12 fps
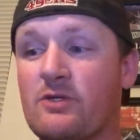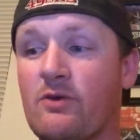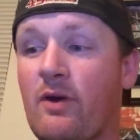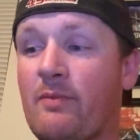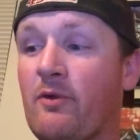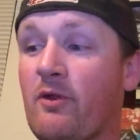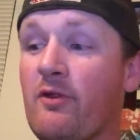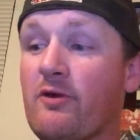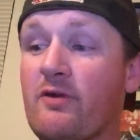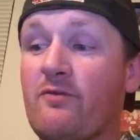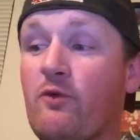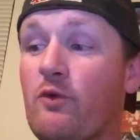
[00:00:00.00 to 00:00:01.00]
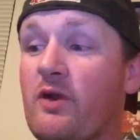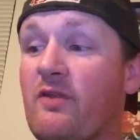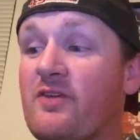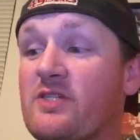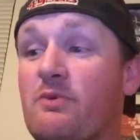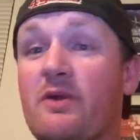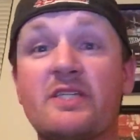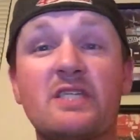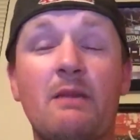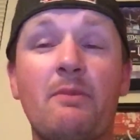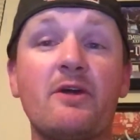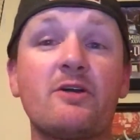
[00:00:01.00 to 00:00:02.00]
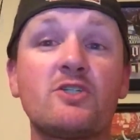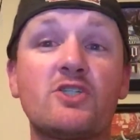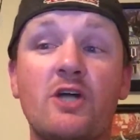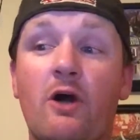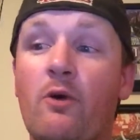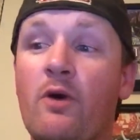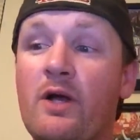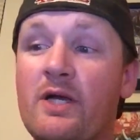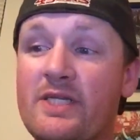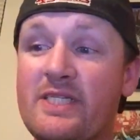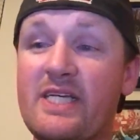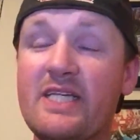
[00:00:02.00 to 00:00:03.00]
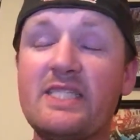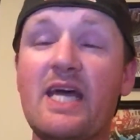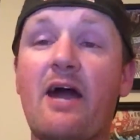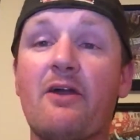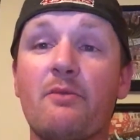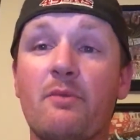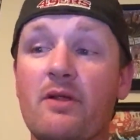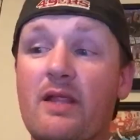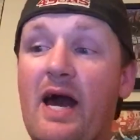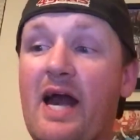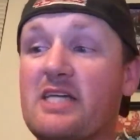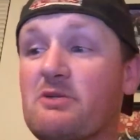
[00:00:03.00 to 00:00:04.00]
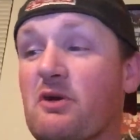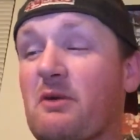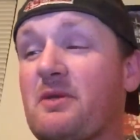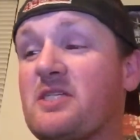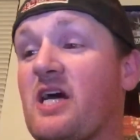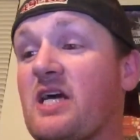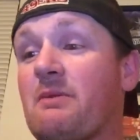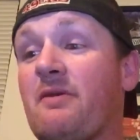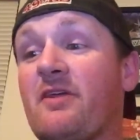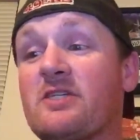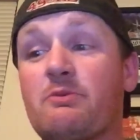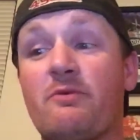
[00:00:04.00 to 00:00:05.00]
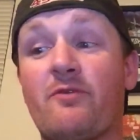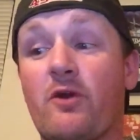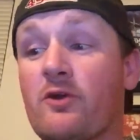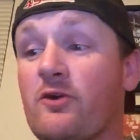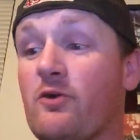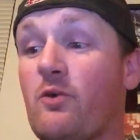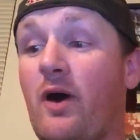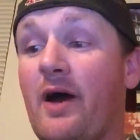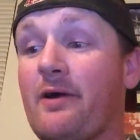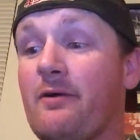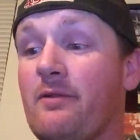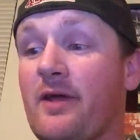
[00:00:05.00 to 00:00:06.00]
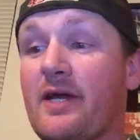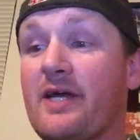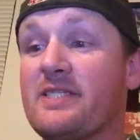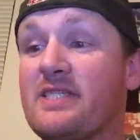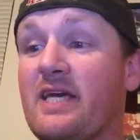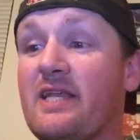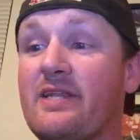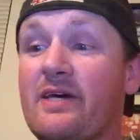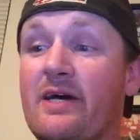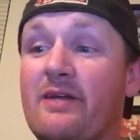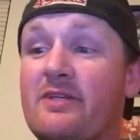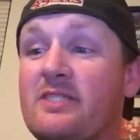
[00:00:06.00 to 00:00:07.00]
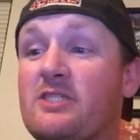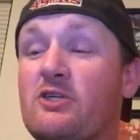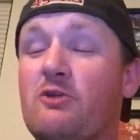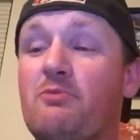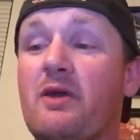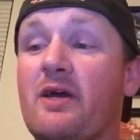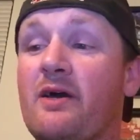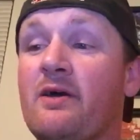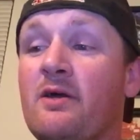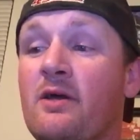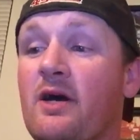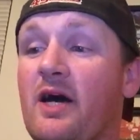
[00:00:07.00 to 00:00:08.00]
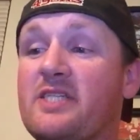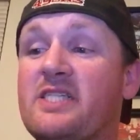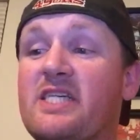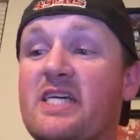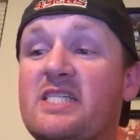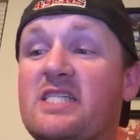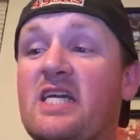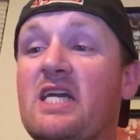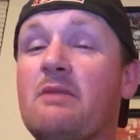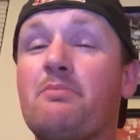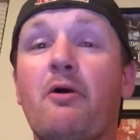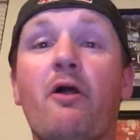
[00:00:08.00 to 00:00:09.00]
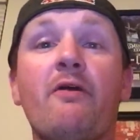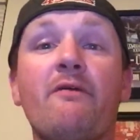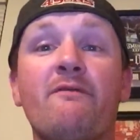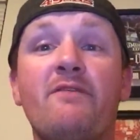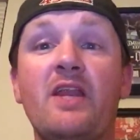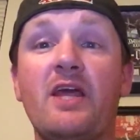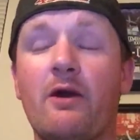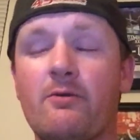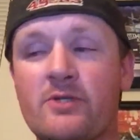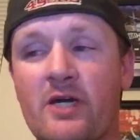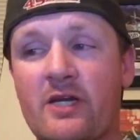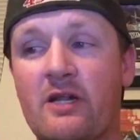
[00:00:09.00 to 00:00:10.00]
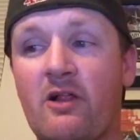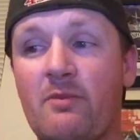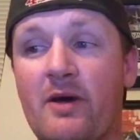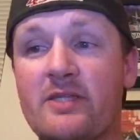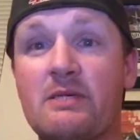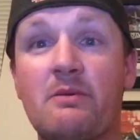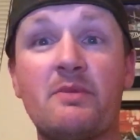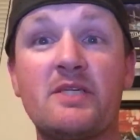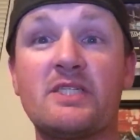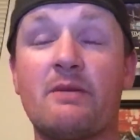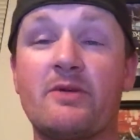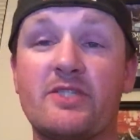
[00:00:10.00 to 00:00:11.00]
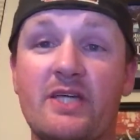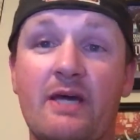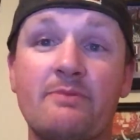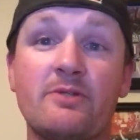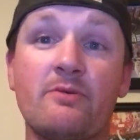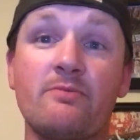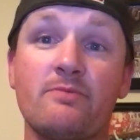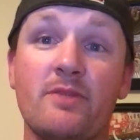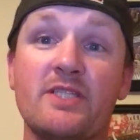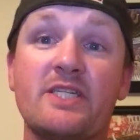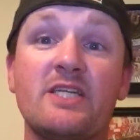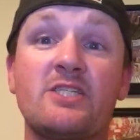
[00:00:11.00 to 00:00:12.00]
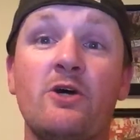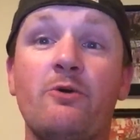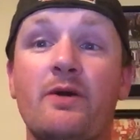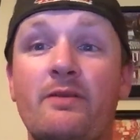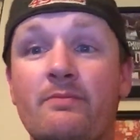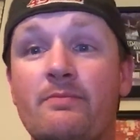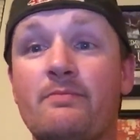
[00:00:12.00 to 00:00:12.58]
So I'm really looking forward to this one. It's going to be a good show. Sit down and relax. We're going to be talking about this one for a good while. Like I said, uh, this should be a, a 16 part video talking all about WWE SummerSlam. So let's get to it.